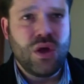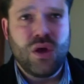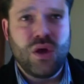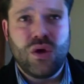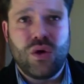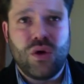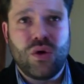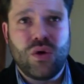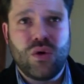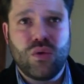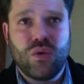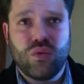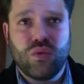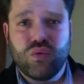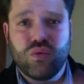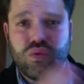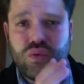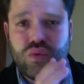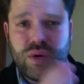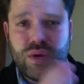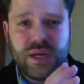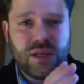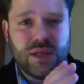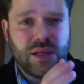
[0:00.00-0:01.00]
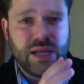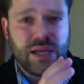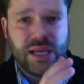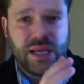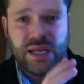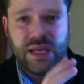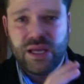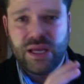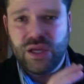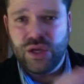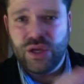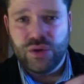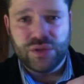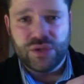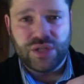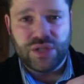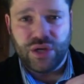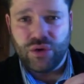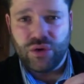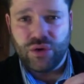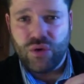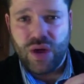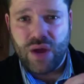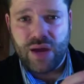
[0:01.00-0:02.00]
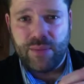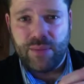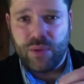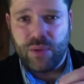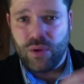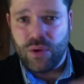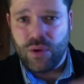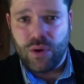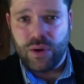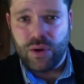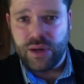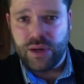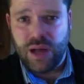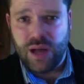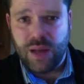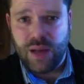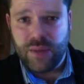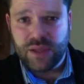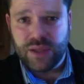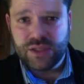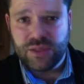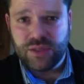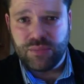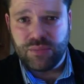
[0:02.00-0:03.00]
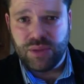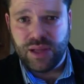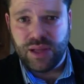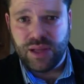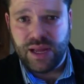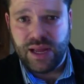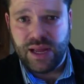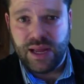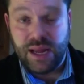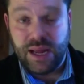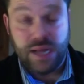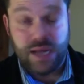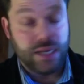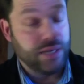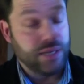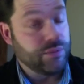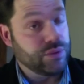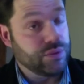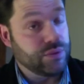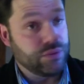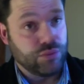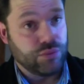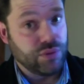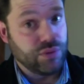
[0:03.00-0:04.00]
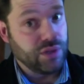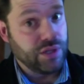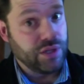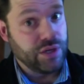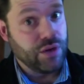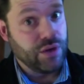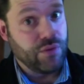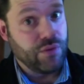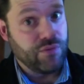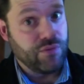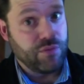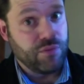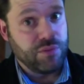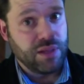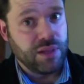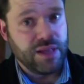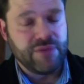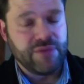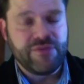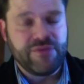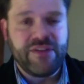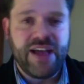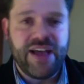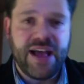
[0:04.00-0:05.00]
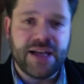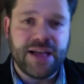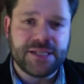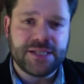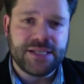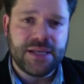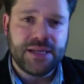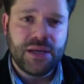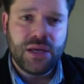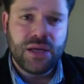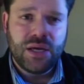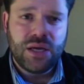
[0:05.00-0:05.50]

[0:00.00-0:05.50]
who really used incredible ergonomics to play, and he was really known for playing fast,